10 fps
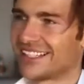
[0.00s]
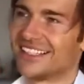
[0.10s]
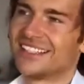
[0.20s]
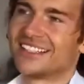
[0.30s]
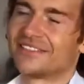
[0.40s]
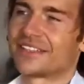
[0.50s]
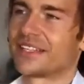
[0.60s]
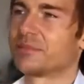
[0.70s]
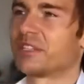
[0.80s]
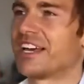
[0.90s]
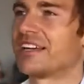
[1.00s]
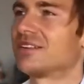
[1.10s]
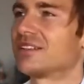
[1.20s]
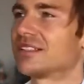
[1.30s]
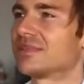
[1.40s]
like, a, if I can be
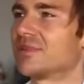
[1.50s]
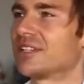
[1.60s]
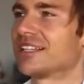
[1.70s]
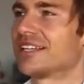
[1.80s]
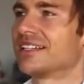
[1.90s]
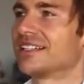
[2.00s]
that honest, but